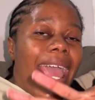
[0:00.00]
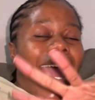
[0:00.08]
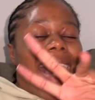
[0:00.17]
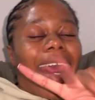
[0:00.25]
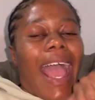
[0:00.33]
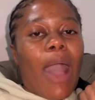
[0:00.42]

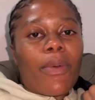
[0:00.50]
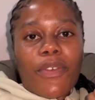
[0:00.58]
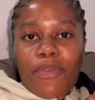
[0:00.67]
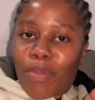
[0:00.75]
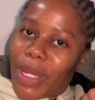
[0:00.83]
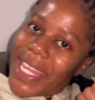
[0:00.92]
and how
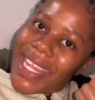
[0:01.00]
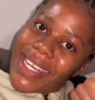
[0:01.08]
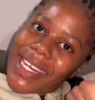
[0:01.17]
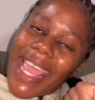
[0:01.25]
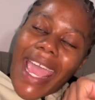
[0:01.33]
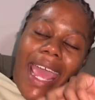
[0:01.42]
i've been
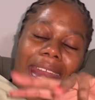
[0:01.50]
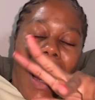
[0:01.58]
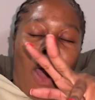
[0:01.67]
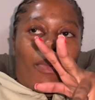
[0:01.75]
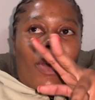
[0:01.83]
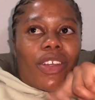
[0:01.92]
and
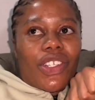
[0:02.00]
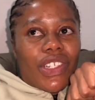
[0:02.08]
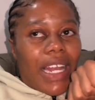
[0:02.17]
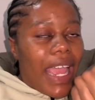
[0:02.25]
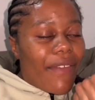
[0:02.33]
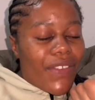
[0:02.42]
how marriage
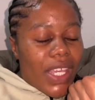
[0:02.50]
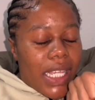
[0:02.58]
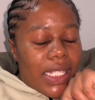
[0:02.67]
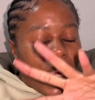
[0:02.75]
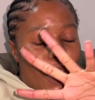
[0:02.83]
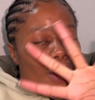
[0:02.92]
life
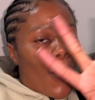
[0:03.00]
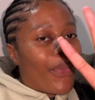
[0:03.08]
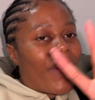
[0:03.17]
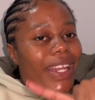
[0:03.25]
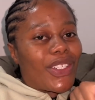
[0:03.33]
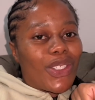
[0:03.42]
is and all
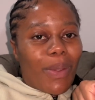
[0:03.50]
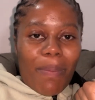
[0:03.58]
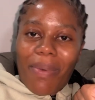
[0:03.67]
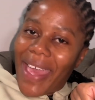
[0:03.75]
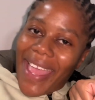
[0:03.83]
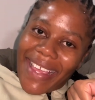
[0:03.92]
that
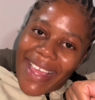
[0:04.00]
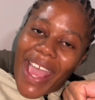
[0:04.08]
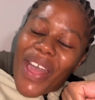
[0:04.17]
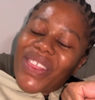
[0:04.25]
shebang